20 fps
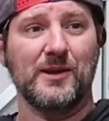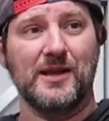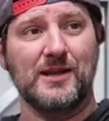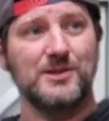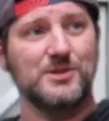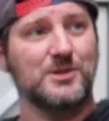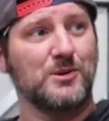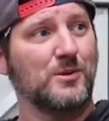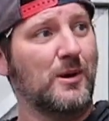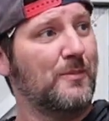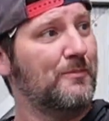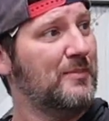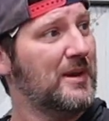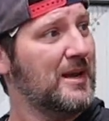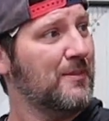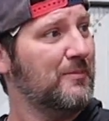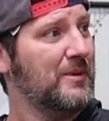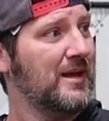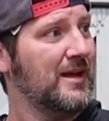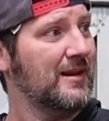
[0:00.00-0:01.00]
into a
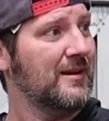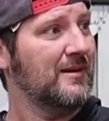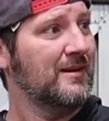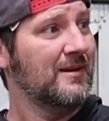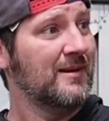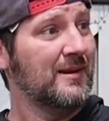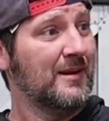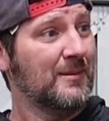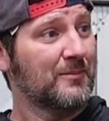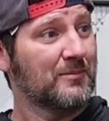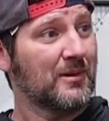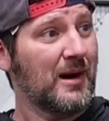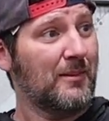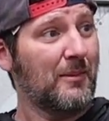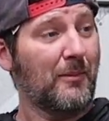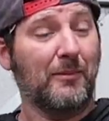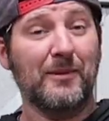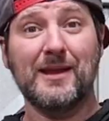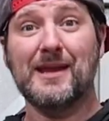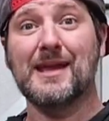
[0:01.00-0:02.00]
big bin,
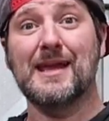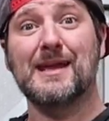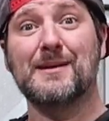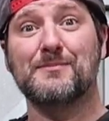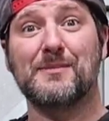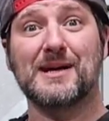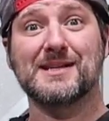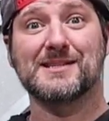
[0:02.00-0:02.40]
probably in my